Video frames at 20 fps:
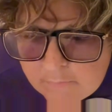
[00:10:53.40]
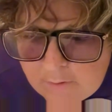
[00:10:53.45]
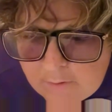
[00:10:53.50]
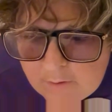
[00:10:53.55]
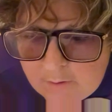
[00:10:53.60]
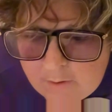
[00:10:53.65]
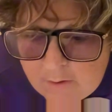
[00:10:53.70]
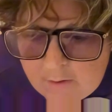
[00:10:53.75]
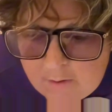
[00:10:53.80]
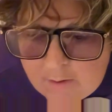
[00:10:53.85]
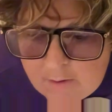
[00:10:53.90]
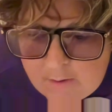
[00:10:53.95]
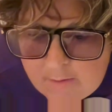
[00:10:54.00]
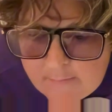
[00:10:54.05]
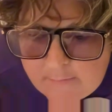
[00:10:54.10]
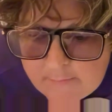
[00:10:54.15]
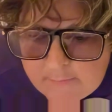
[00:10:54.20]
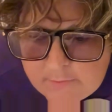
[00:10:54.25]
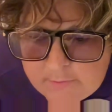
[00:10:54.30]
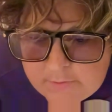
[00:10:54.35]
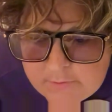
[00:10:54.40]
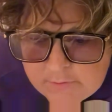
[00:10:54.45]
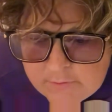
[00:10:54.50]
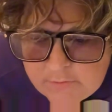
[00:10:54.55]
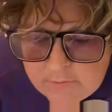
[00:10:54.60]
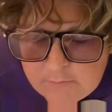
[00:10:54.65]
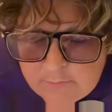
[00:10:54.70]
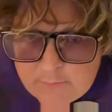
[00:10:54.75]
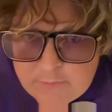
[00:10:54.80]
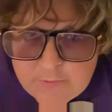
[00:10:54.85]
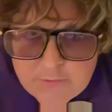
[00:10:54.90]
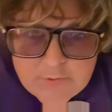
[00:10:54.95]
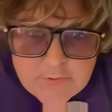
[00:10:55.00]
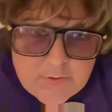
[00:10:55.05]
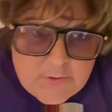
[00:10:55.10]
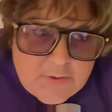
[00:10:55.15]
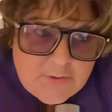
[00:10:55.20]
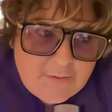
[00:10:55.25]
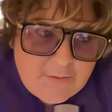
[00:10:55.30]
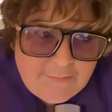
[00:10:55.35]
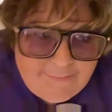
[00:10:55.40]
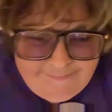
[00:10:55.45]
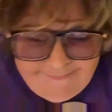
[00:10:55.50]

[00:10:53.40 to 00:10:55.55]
Um, you still do music?